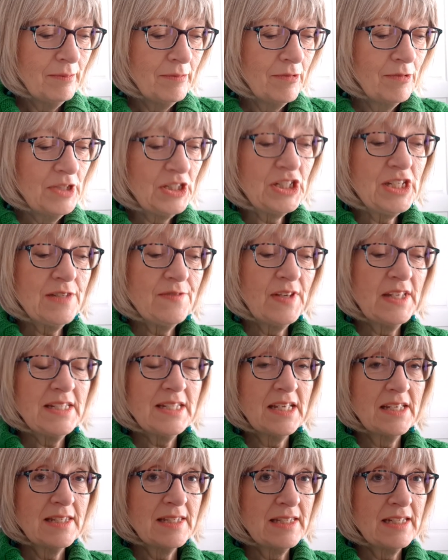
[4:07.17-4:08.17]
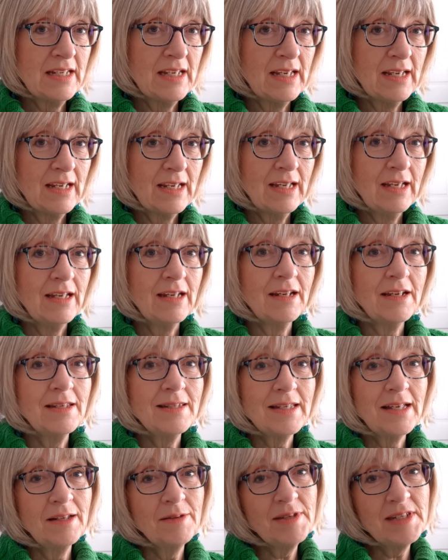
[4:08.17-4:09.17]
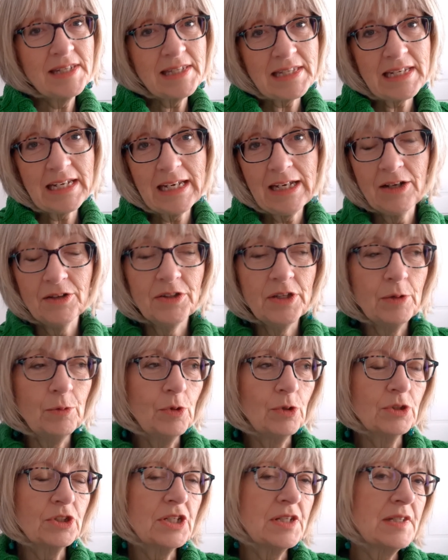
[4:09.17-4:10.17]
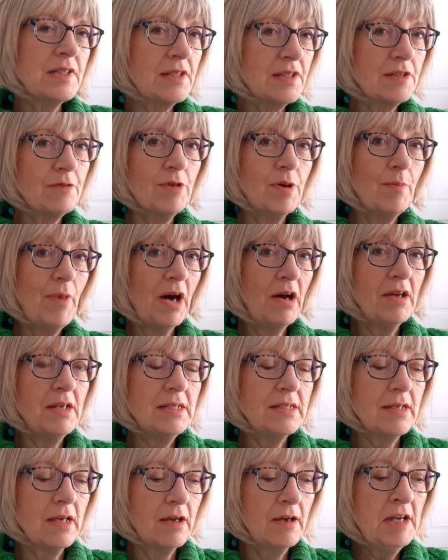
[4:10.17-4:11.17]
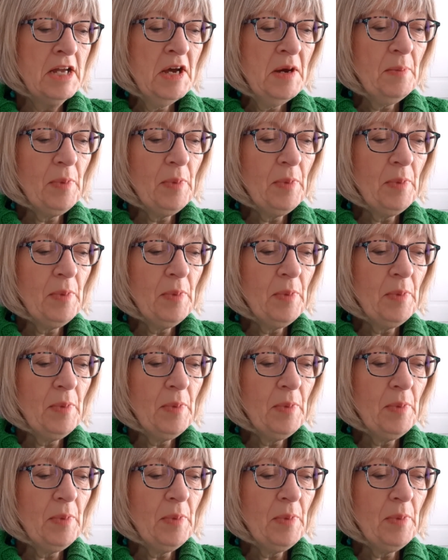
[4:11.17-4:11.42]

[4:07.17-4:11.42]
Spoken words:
which is fantastic. And I tend to stick it on their wall just as a reminder,